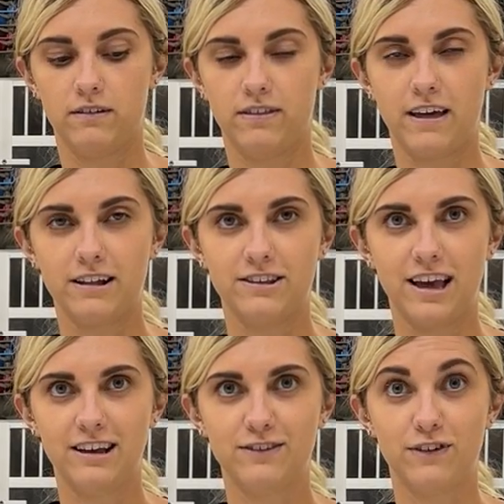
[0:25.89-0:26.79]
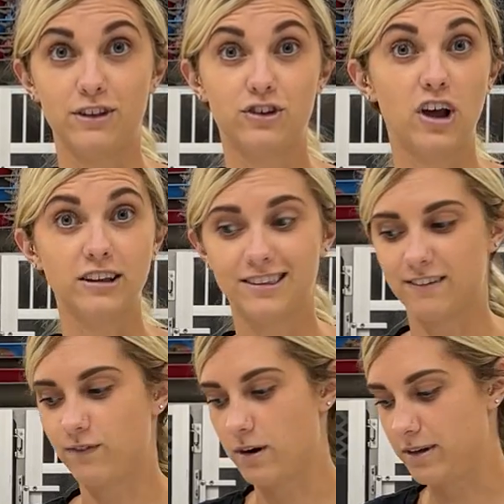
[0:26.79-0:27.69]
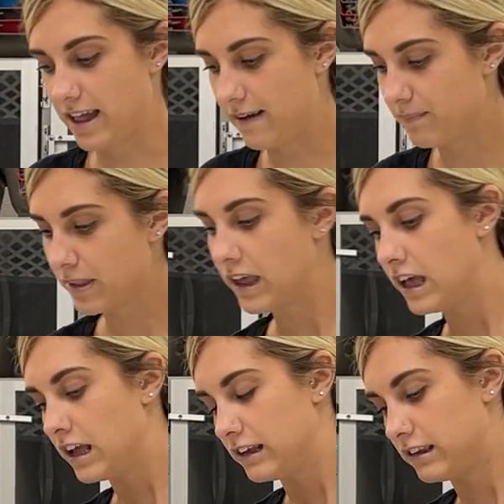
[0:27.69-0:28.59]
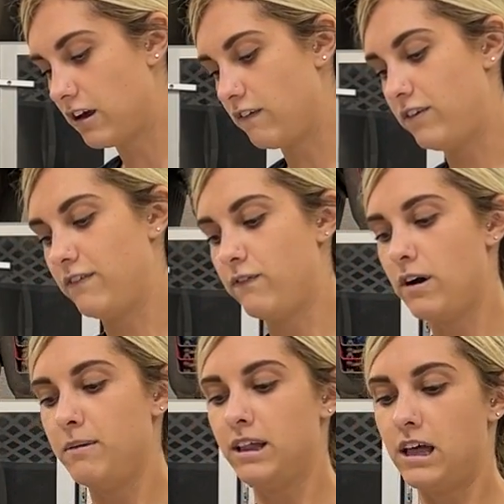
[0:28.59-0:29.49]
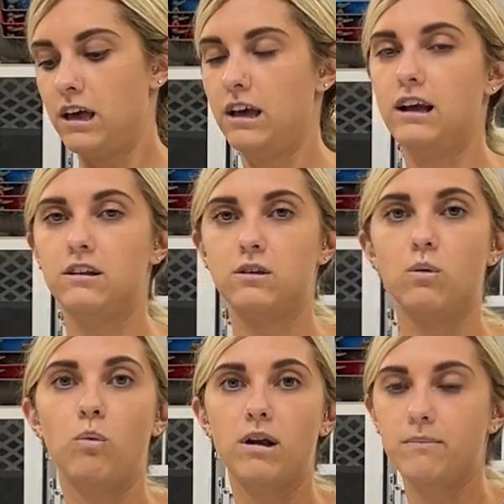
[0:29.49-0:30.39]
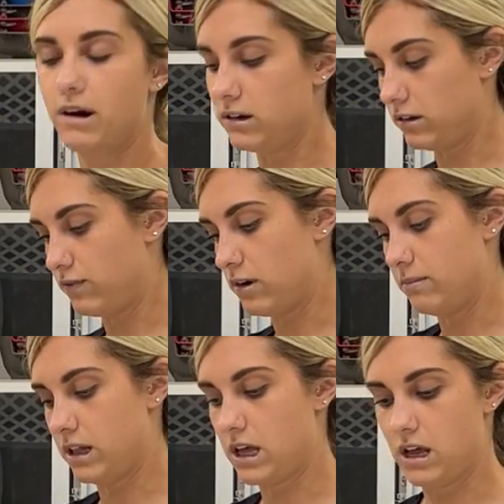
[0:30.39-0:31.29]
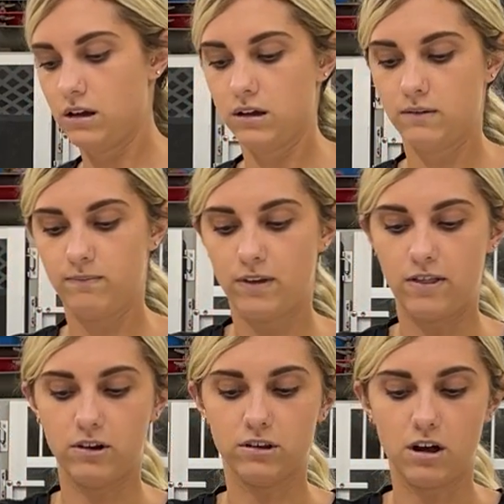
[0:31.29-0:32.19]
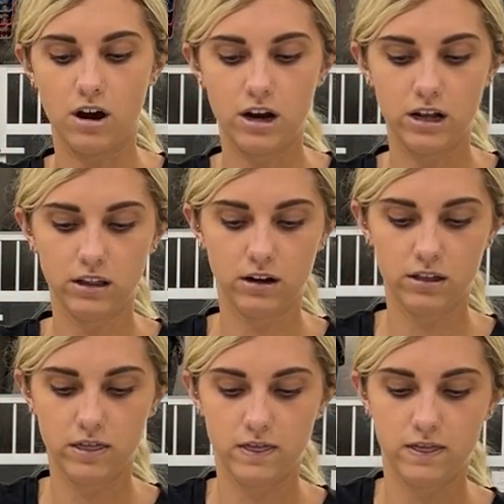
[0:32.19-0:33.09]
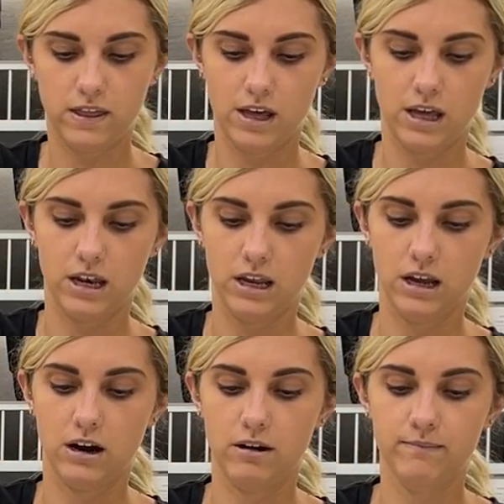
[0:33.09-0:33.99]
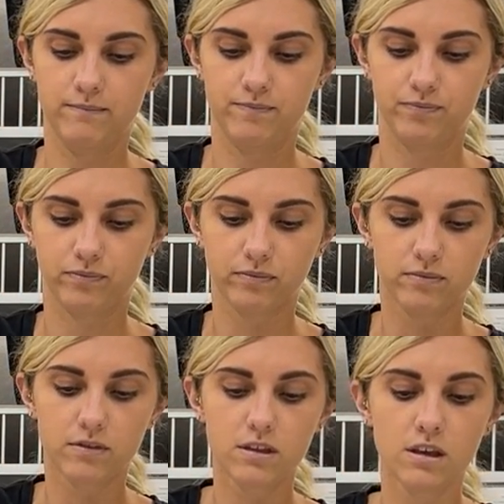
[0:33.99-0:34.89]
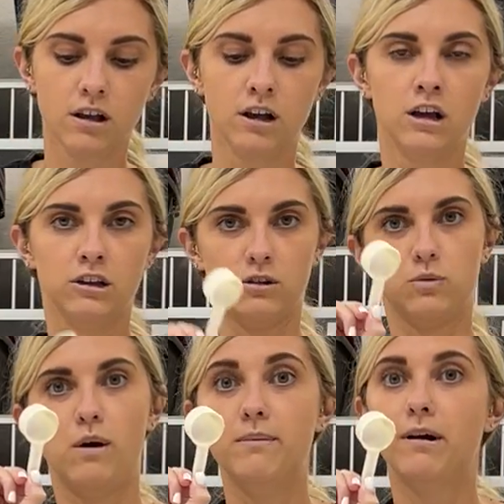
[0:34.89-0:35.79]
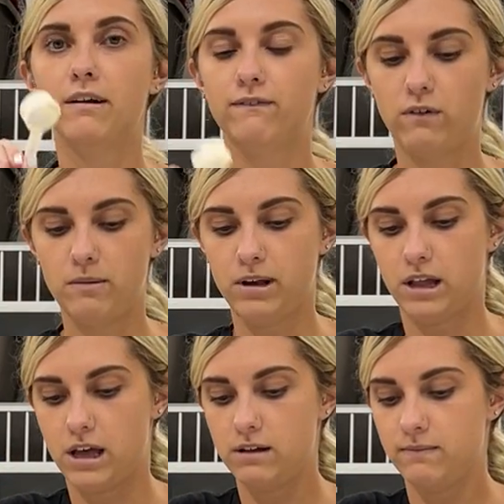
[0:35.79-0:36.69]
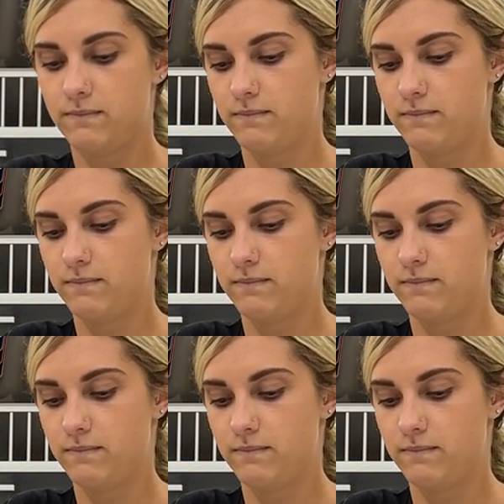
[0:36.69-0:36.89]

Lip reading: that's it for just the formula. So for the formula, it's 1 part formula, and there's already a little thing in here. So it's 1 part formula